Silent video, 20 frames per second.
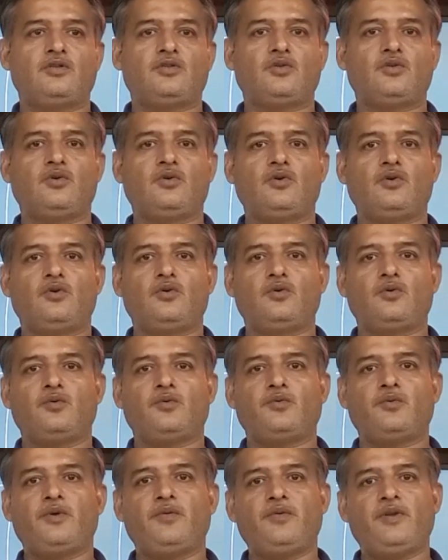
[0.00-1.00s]
So
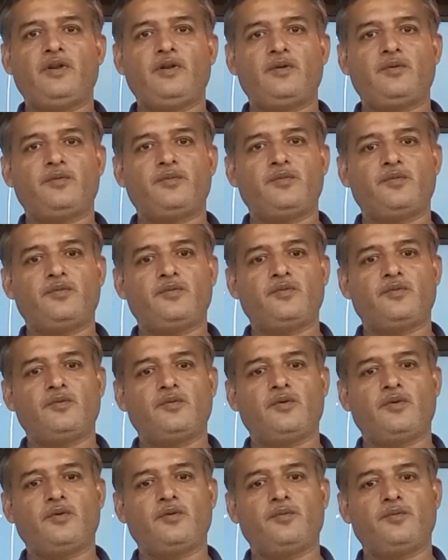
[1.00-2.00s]
we will
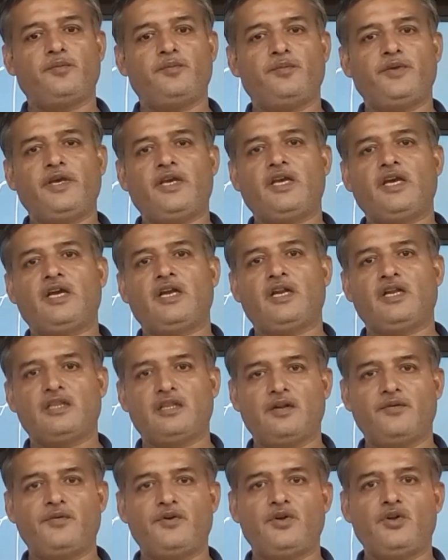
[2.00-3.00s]
make
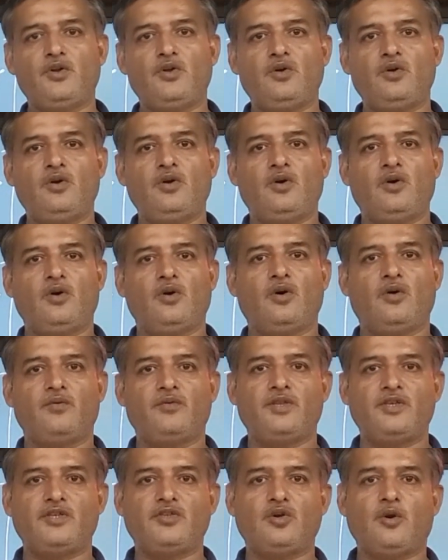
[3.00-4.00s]
another video
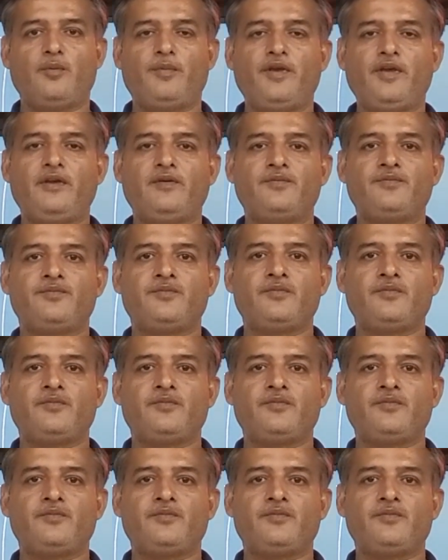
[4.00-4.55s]
of this topic.